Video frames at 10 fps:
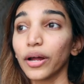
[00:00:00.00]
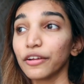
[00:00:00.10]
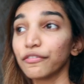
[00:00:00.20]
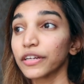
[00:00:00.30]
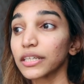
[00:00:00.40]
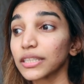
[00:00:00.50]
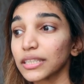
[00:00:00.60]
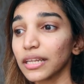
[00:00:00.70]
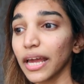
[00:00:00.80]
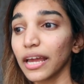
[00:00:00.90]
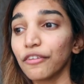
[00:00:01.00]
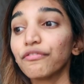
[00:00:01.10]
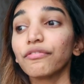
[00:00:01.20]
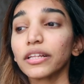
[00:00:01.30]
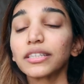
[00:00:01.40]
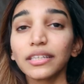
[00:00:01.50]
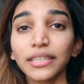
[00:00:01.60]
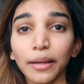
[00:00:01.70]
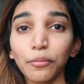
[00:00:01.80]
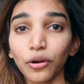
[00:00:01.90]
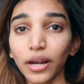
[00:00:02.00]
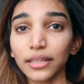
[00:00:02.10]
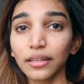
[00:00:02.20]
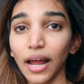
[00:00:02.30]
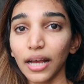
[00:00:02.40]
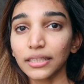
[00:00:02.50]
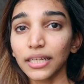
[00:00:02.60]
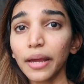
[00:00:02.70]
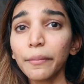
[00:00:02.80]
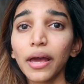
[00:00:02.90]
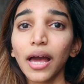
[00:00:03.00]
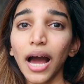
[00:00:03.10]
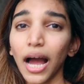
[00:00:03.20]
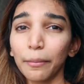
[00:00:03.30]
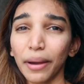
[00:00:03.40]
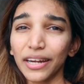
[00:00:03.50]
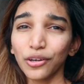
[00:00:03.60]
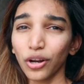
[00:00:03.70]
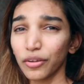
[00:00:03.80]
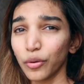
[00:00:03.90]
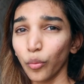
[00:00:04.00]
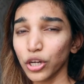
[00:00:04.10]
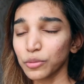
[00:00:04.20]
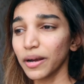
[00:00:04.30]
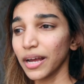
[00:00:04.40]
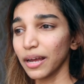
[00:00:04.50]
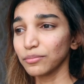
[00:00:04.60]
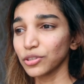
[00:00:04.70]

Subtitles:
and if it is like, if it's the same look like the last time, I might not even wash my hair.